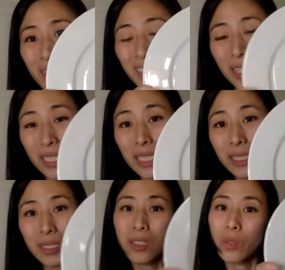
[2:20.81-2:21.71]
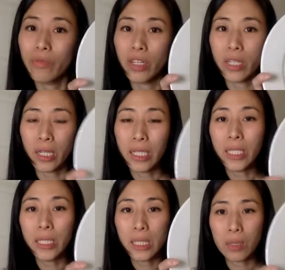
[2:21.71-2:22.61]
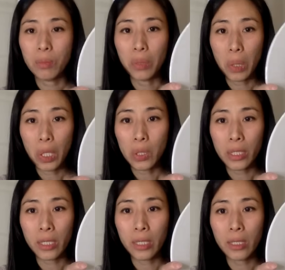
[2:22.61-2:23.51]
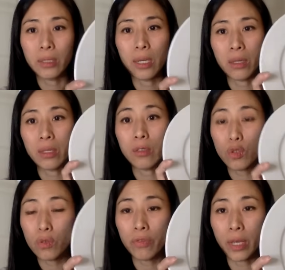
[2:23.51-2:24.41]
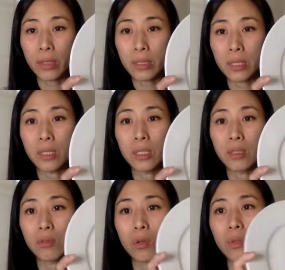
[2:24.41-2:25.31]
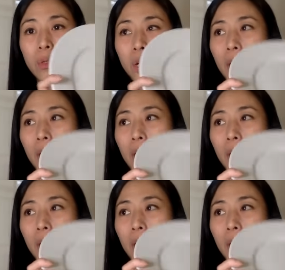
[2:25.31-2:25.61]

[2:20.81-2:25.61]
clean, very clean, simple looking, nothing too fancy, no